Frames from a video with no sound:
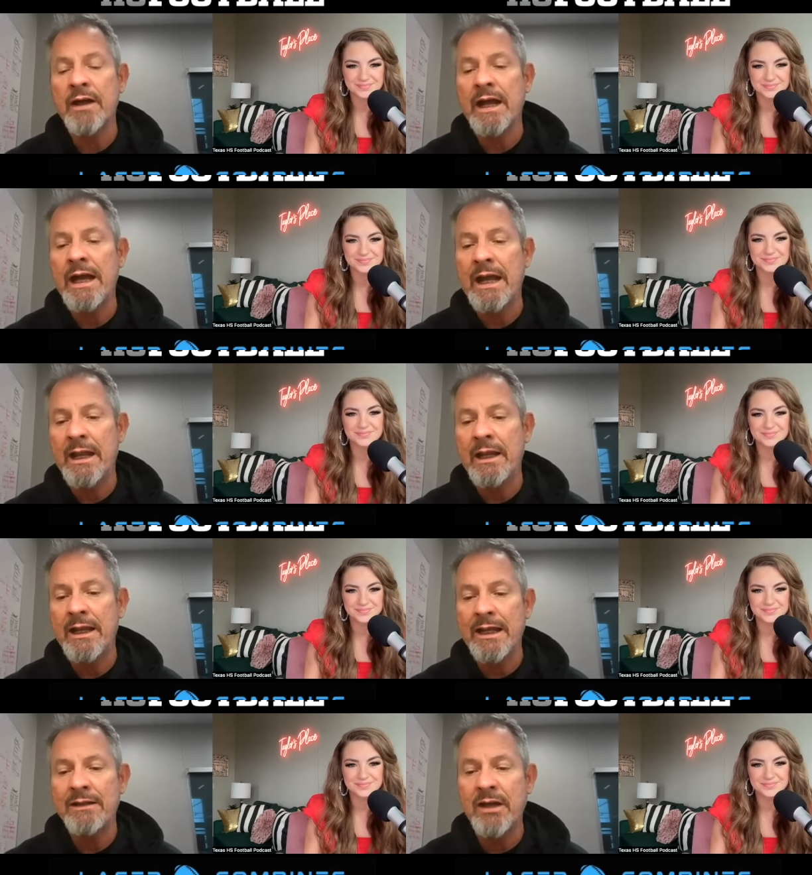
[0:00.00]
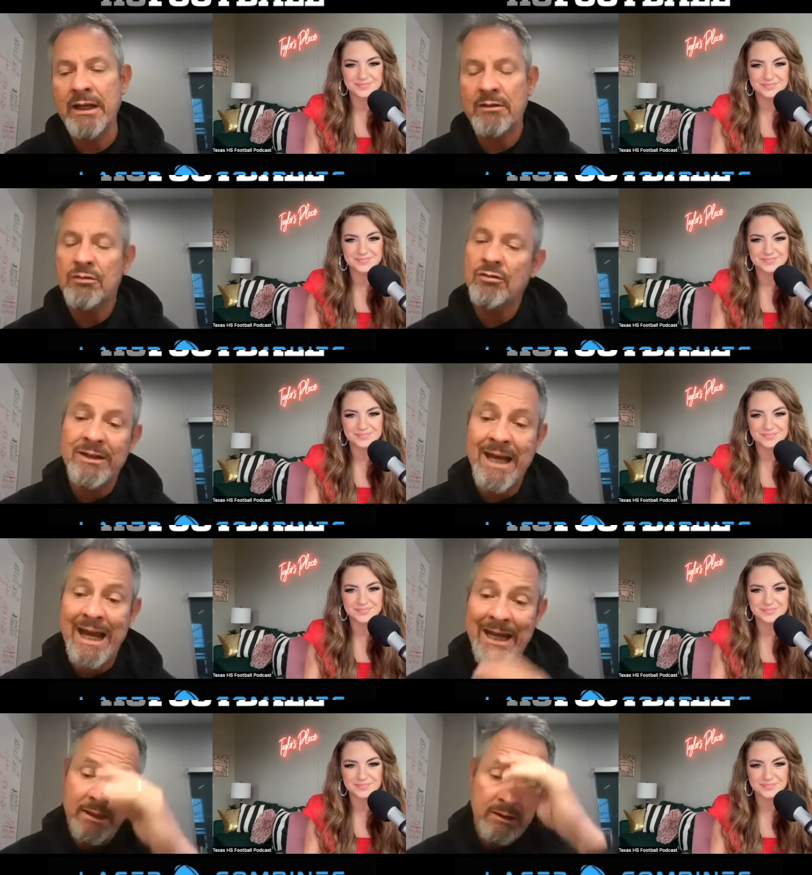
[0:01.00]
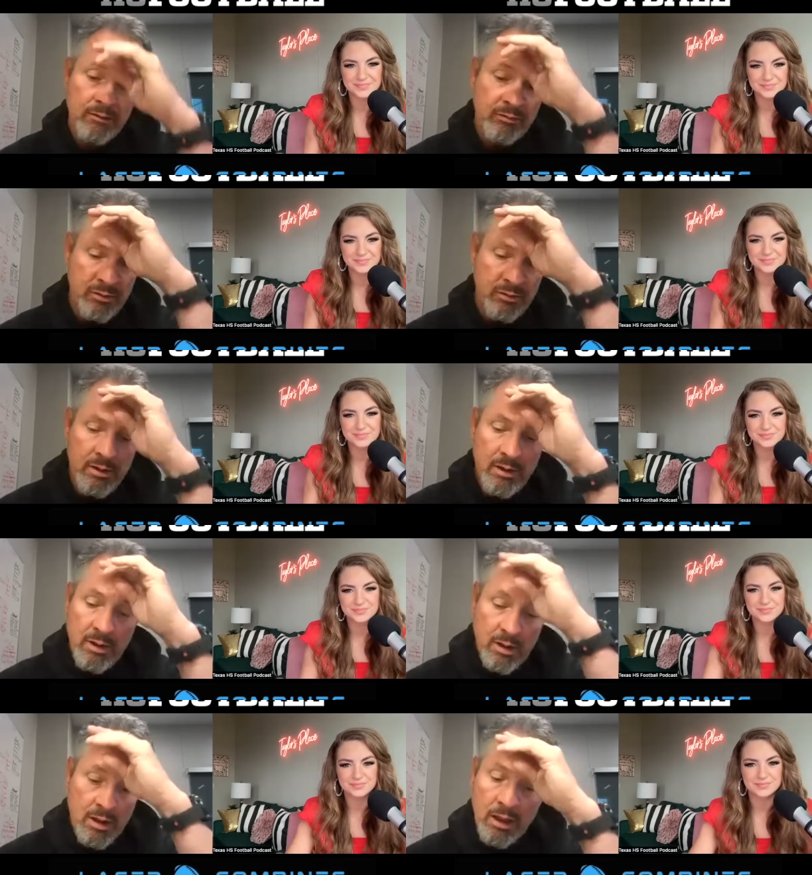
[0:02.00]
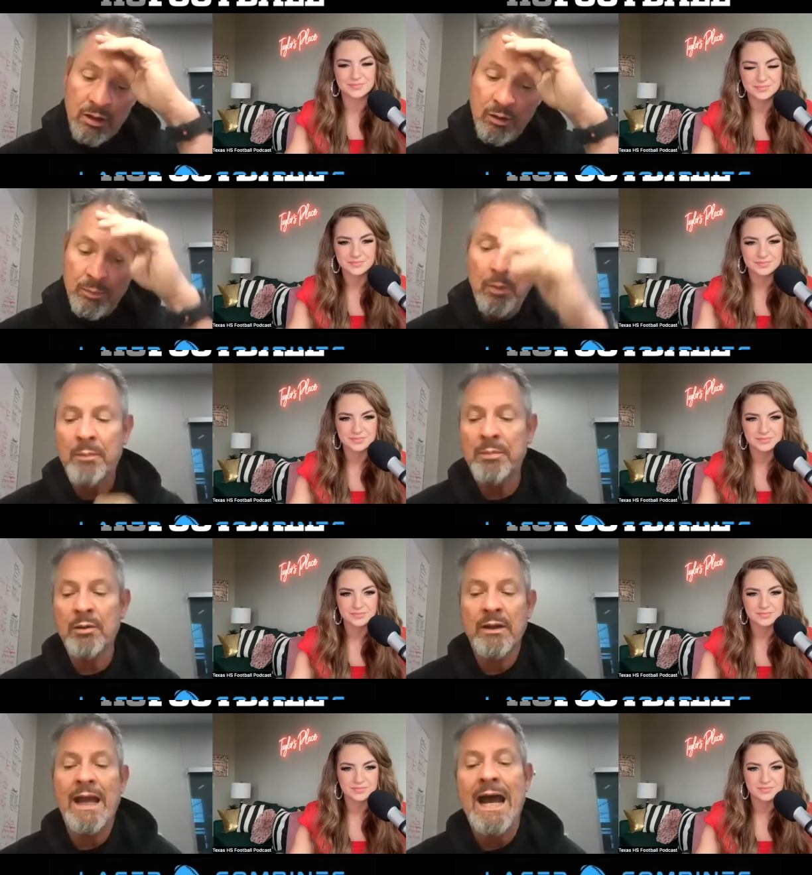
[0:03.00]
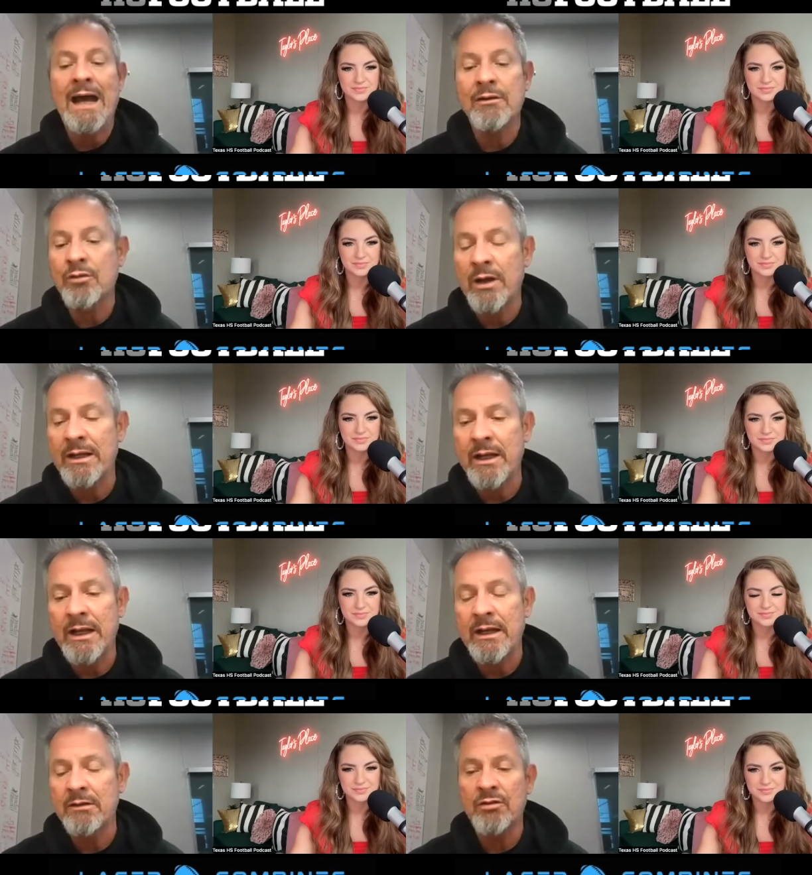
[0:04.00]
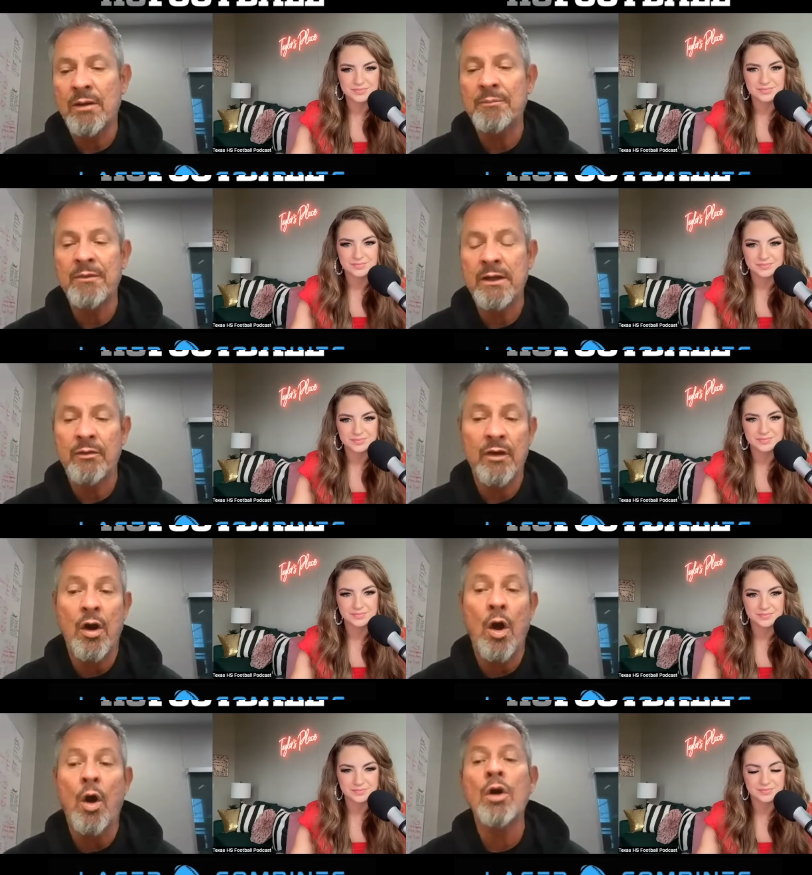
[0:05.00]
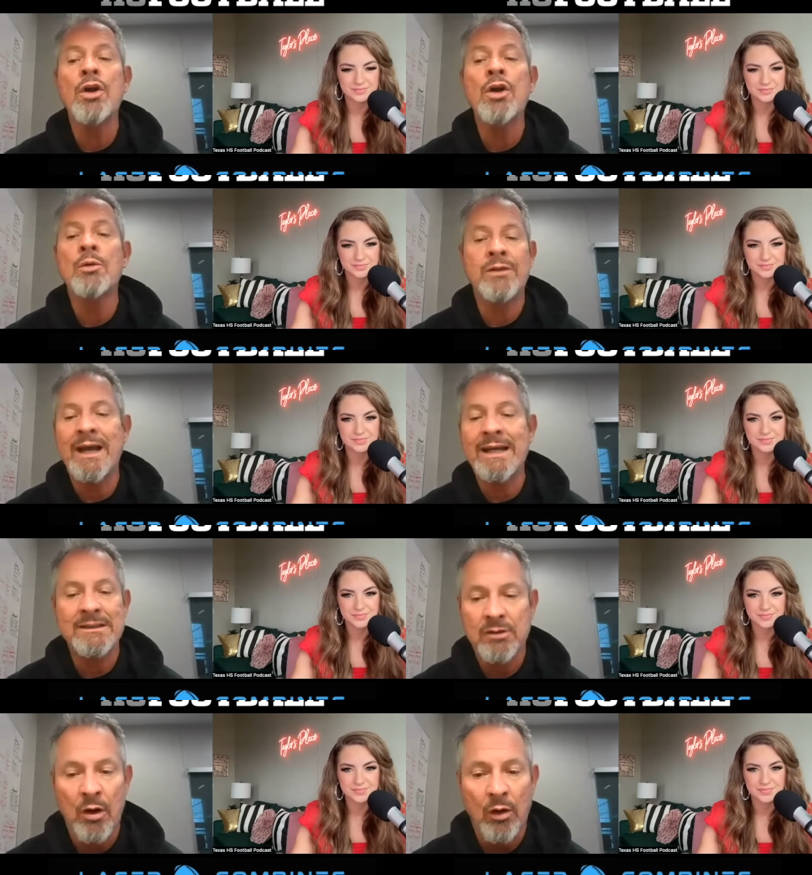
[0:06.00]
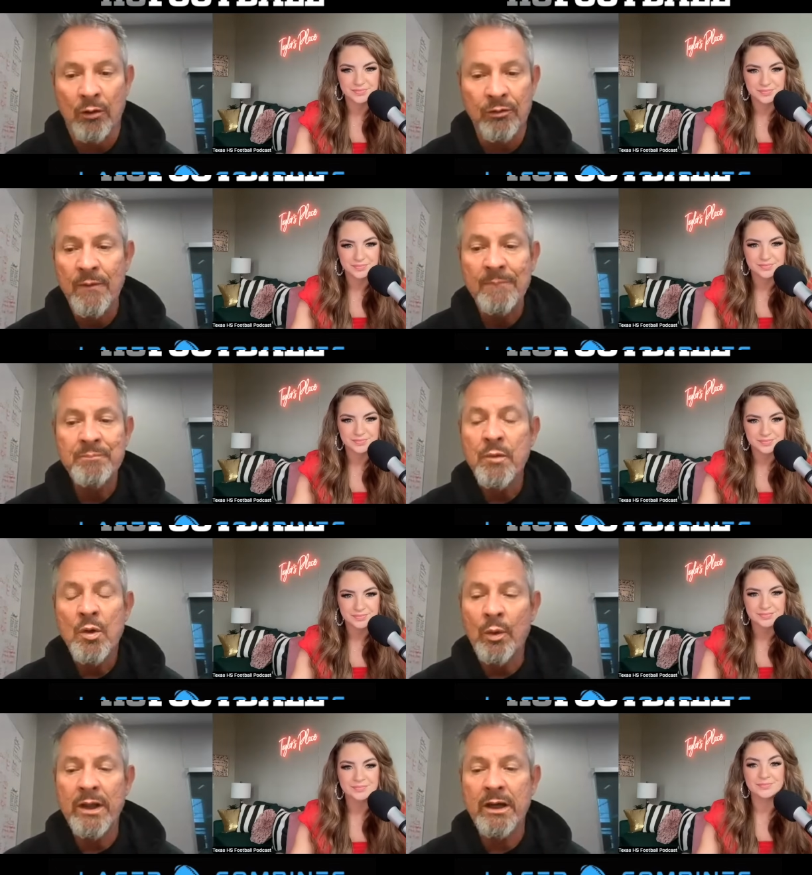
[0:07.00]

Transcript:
Speaker 1: And it takes days uh, to properly hydrate. And it's something, there are no days off when it